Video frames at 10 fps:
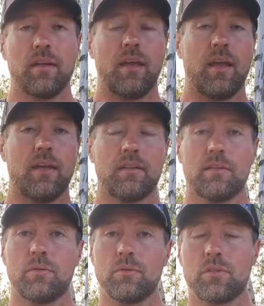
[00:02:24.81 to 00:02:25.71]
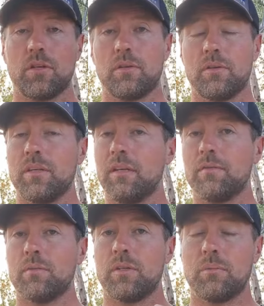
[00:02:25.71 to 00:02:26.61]
And also,
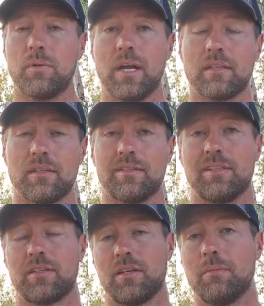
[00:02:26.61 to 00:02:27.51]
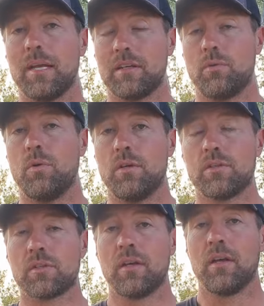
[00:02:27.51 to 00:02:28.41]
even when you practice, that's going to make it worse.